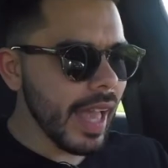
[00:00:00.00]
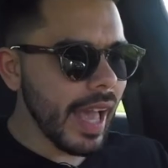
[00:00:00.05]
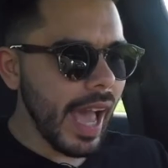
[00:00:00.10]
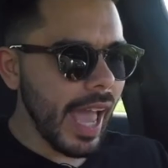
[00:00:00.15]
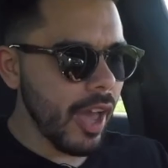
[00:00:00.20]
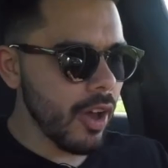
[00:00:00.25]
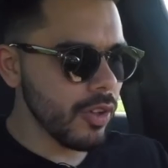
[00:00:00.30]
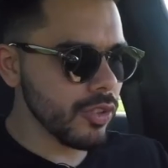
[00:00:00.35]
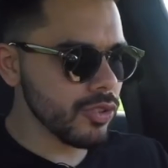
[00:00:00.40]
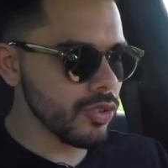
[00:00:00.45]
I
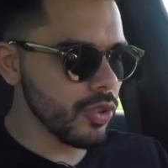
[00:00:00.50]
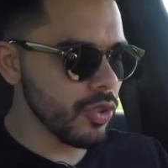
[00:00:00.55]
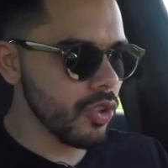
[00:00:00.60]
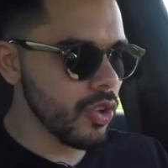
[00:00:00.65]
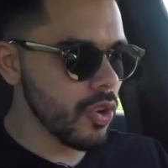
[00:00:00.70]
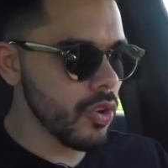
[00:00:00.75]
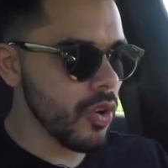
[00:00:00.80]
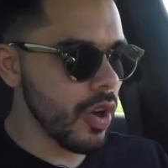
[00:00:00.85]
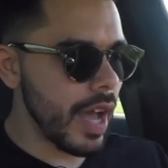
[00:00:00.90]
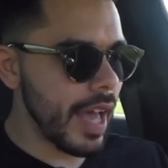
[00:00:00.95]
also
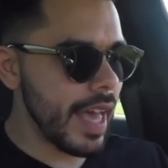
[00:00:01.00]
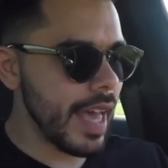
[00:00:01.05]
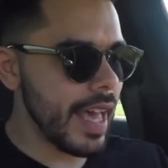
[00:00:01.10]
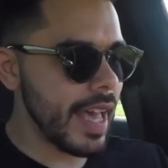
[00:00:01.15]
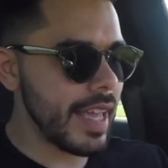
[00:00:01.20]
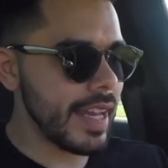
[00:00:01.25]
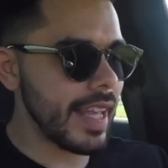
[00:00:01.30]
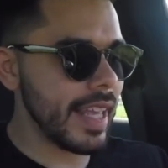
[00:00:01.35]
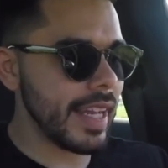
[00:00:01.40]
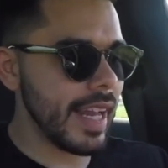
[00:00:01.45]
go
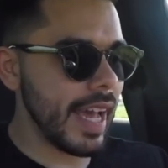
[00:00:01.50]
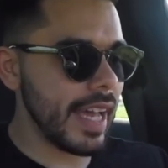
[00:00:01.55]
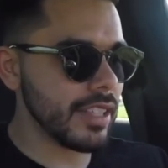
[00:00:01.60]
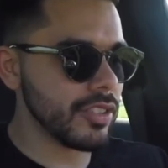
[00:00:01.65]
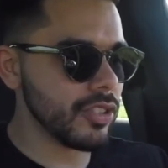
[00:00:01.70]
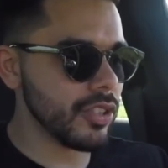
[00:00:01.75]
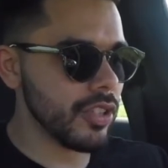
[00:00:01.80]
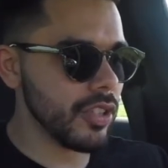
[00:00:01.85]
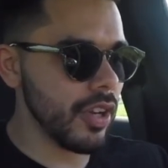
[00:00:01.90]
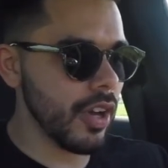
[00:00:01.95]
ahead and I
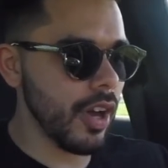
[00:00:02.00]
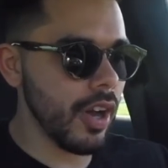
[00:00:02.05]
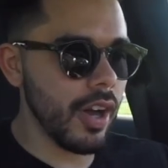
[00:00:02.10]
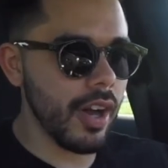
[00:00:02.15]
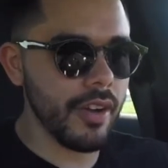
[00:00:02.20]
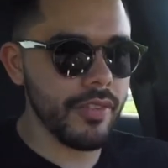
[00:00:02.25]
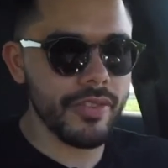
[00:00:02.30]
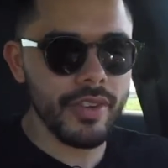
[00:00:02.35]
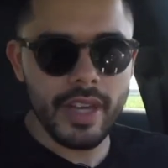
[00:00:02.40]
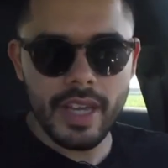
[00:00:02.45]
turn
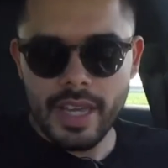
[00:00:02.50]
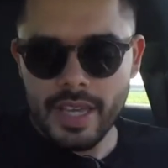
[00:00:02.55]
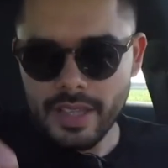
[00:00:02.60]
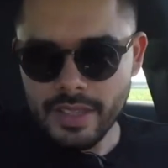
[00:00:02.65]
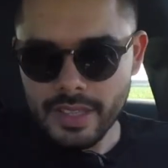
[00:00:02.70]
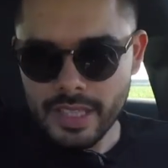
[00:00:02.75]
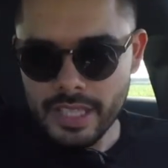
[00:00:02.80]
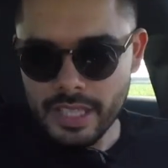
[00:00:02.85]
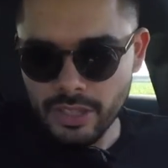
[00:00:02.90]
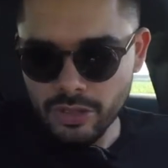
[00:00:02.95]
off
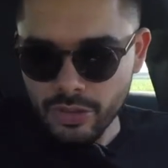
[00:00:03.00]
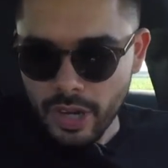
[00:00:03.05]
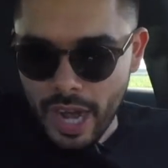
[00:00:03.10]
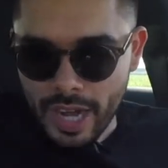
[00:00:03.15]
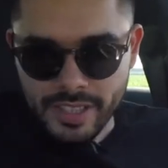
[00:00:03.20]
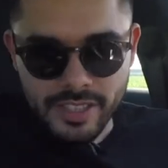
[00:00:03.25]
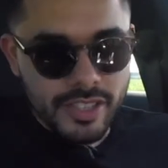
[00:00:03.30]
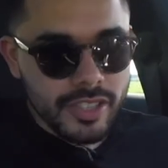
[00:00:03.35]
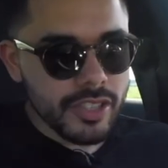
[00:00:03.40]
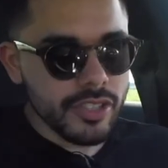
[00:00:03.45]
the
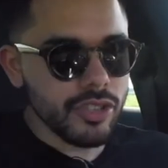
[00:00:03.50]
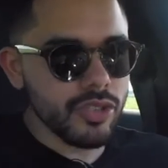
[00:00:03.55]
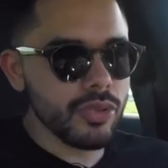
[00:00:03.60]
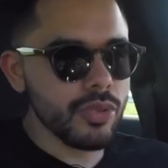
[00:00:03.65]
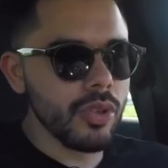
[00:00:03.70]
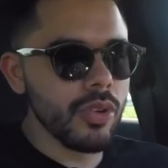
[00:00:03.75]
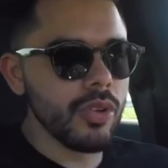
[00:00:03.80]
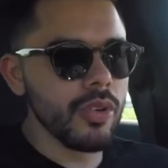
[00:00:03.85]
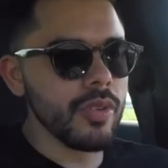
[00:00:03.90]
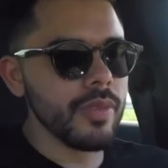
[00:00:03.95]
traction
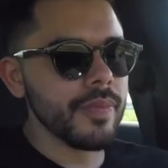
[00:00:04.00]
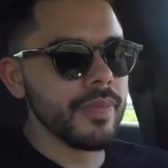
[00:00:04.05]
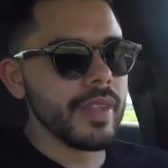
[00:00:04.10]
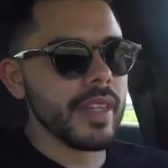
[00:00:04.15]
control